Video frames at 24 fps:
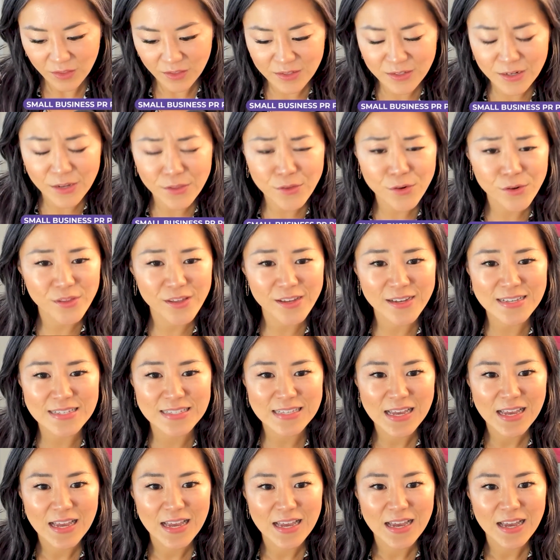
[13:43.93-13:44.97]
Another thing
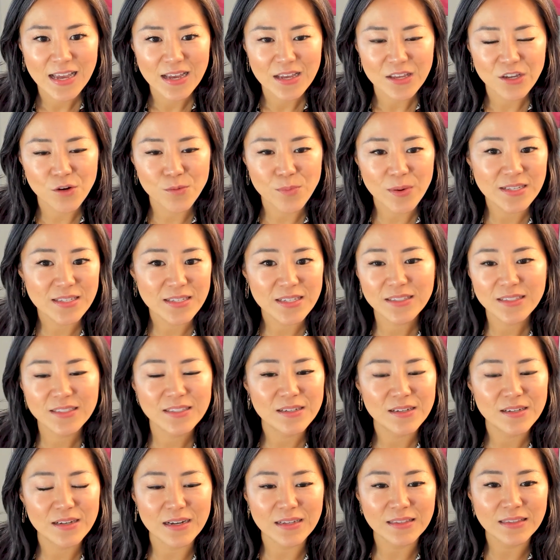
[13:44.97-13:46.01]
is you're
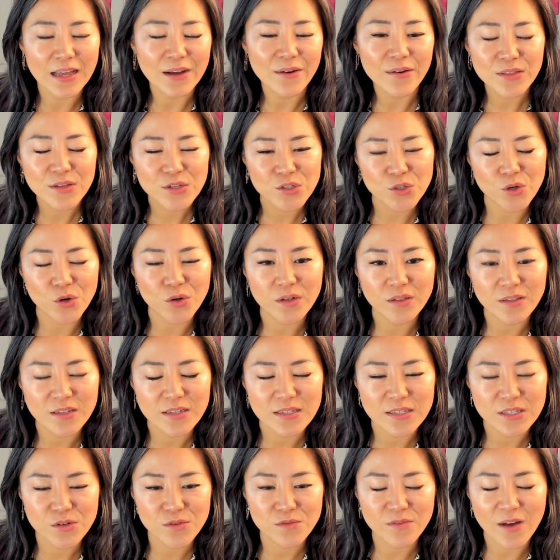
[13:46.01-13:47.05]
basically allowing the
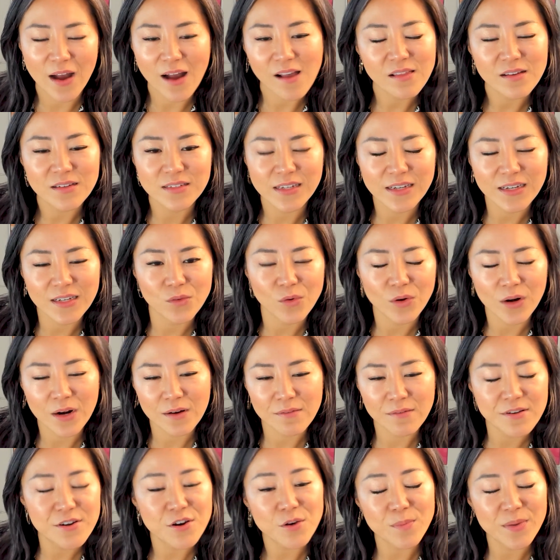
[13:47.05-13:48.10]
journalist to validate
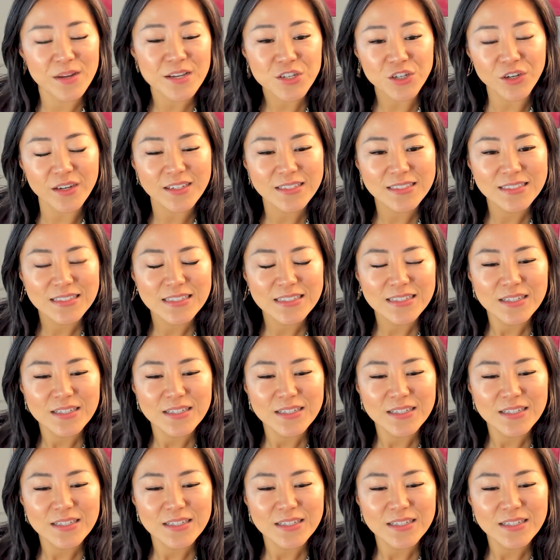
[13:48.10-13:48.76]
whatever you're pitching.